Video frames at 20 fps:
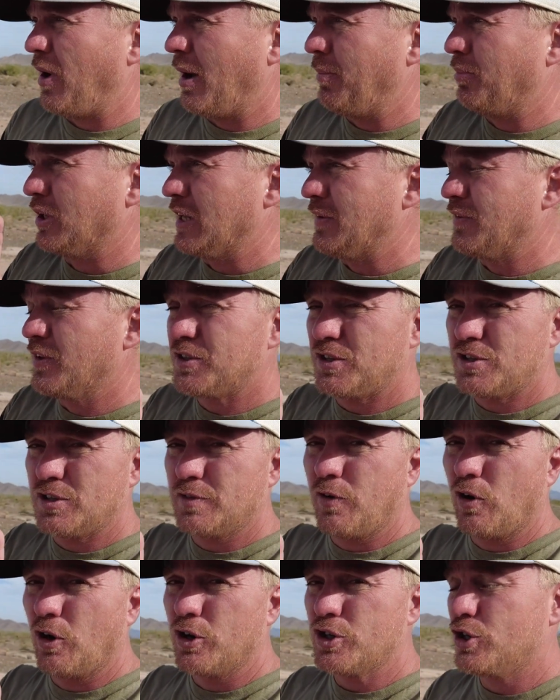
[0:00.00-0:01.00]
I believe this
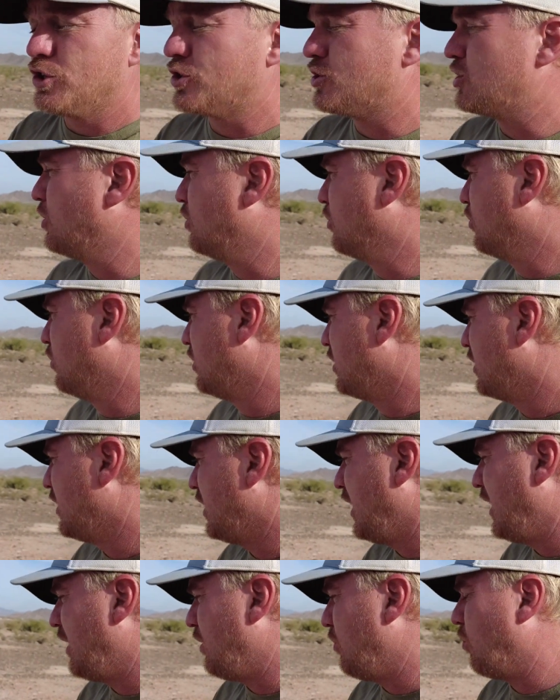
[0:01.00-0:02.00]
is version 2.
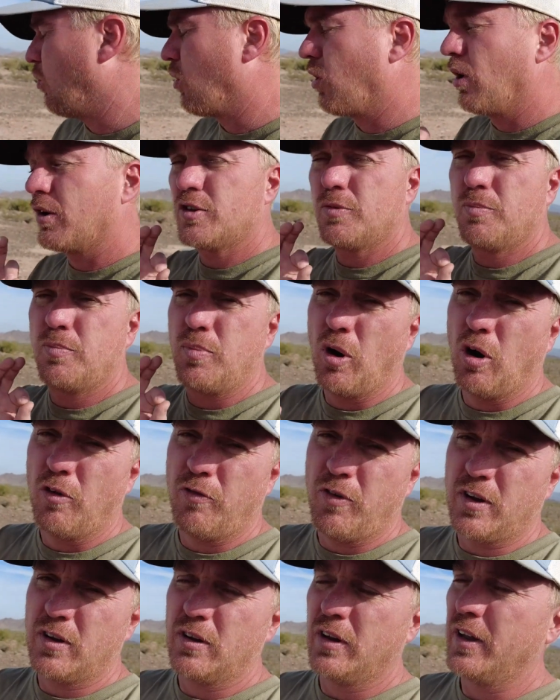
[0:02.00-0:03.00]
It worked
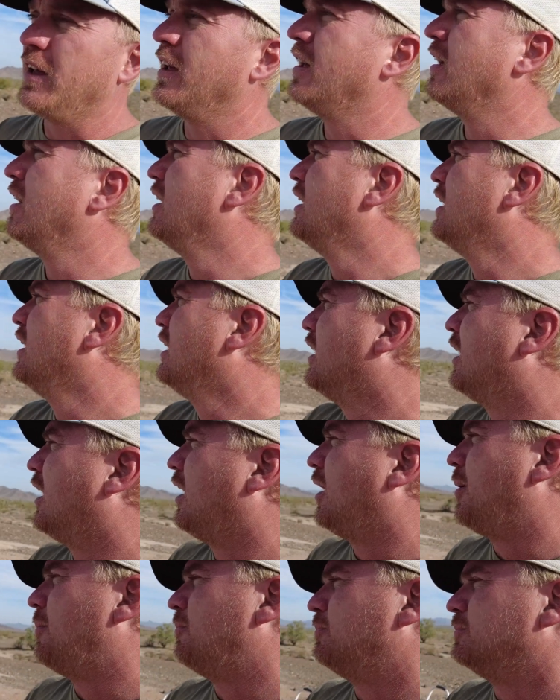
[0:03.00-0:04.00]
perfectly.
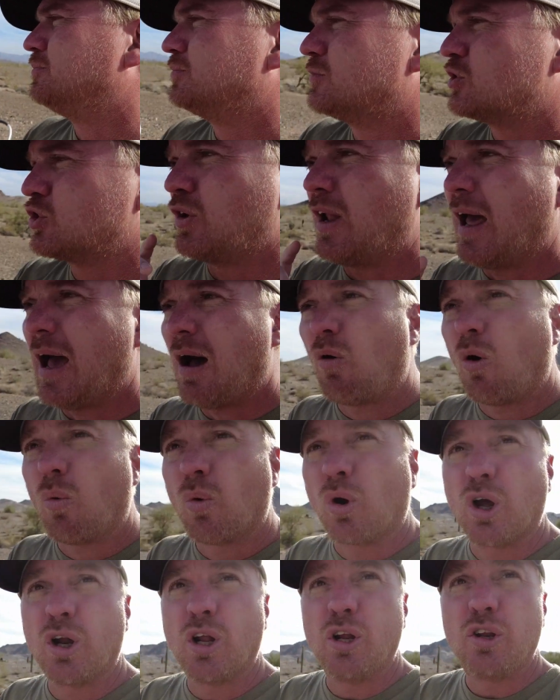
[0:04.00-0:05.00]
So now what
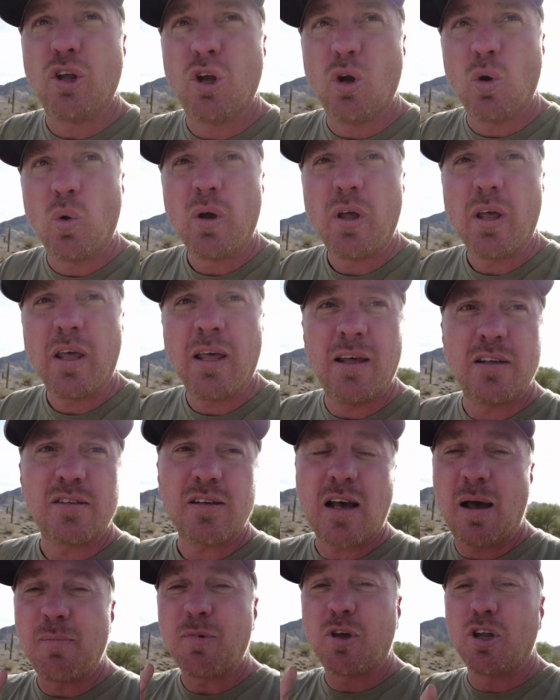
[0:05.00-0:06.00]
we're gonna do
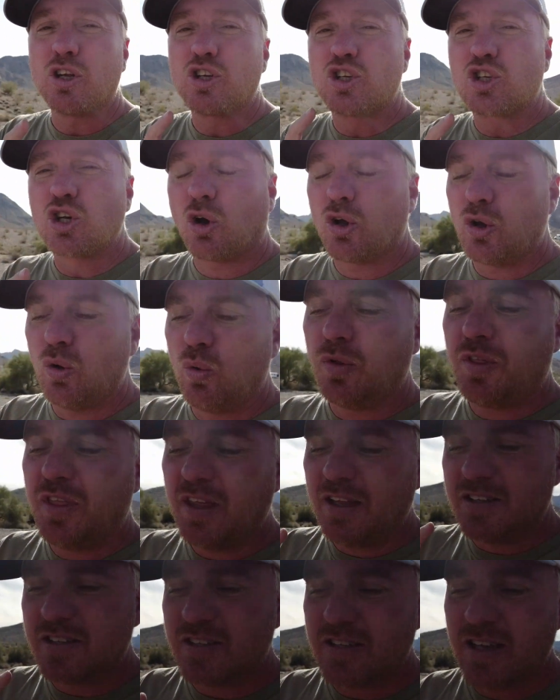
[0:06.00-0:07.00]
is I'm gonna show you
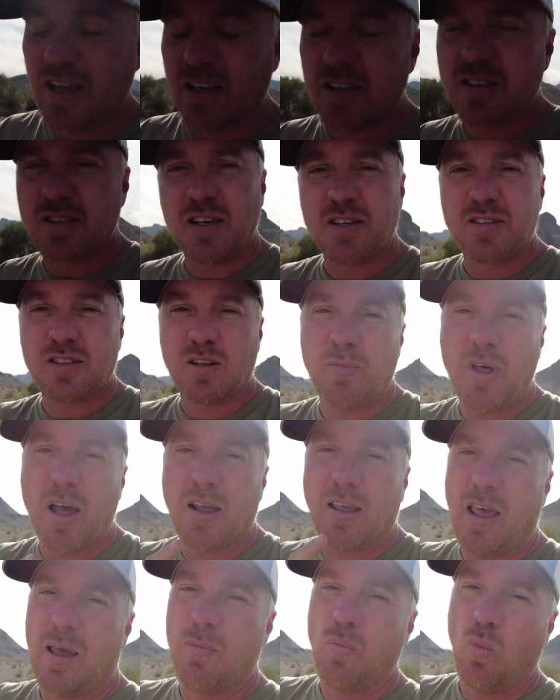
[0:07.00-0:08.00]
the sink system
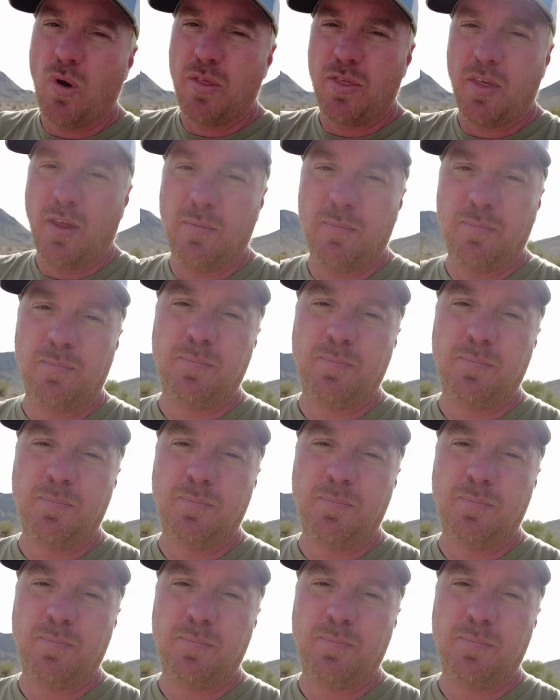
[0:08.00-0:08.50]
that came with it.